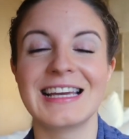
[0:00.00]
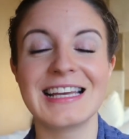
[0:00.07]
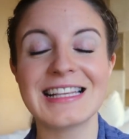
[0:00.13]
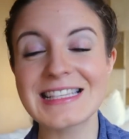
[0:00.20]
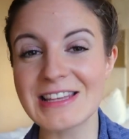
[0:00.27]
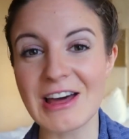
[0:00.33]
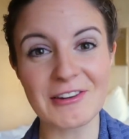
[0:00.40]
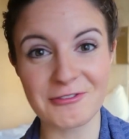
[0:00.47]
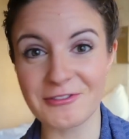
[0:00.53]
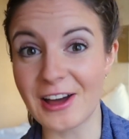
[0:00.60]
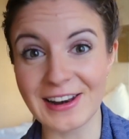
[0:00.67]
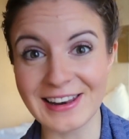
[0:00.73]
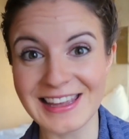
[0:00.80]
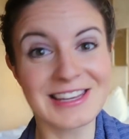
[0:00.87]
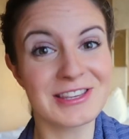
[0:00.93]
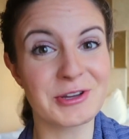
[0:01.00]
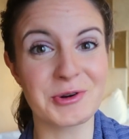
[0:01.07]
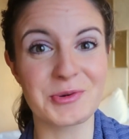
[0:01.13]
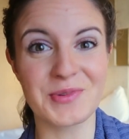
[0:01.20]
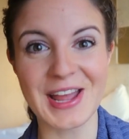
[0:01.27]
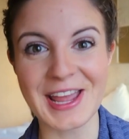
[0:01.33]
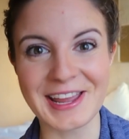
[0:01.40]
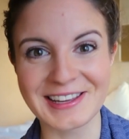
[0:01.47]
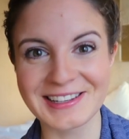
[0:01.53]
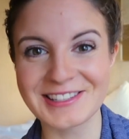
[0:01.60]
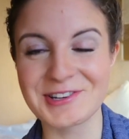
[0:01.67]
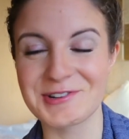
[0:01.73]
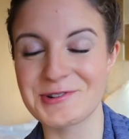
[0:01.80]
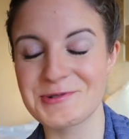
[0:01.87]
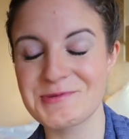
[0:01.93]
It's not fun in no way,
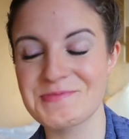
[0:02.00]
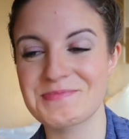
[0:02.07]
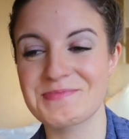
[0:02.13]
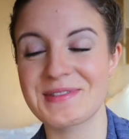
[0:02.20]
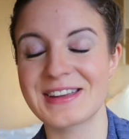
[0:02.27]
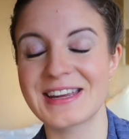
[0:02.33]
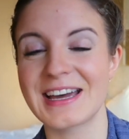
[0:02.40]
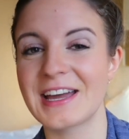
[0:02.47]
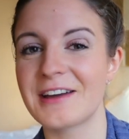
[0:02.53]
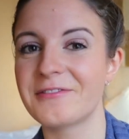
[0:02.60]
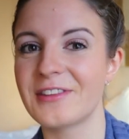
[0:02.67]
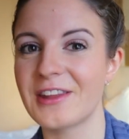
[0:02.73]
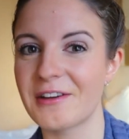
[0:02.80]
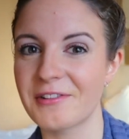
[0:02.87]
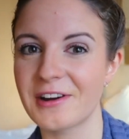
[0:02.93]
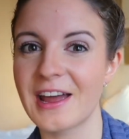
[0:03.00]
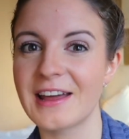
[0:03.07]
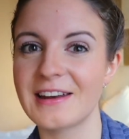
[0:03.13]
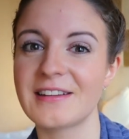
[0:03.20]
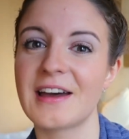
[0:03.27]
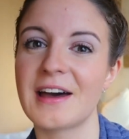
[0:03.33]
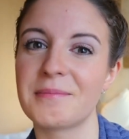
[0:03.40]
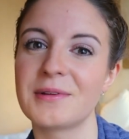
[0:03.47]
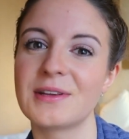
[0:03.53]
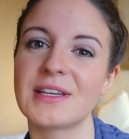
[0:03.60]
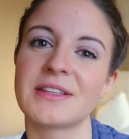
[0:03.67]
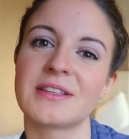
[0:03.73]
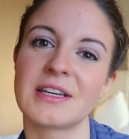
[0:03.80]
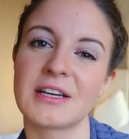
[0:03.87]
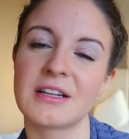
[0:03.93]
no, but I have never had it happen
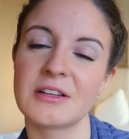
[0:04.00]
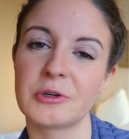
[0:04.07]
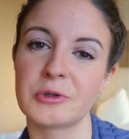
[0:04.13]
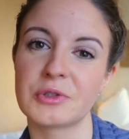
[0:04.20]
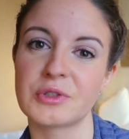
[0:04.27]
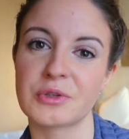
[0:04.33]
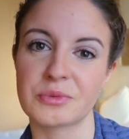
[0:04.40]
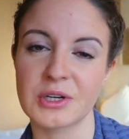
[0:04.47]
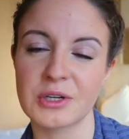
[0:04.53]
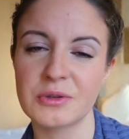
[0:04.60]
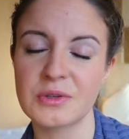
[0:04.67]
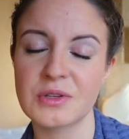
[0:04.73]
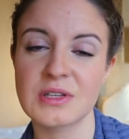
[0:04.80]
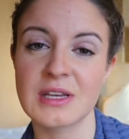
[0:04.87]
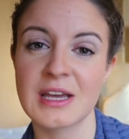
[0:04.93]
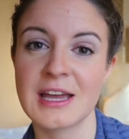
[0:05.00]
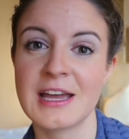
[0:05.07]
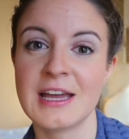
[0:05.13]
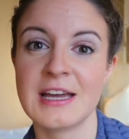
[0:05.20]
that they closed the roads,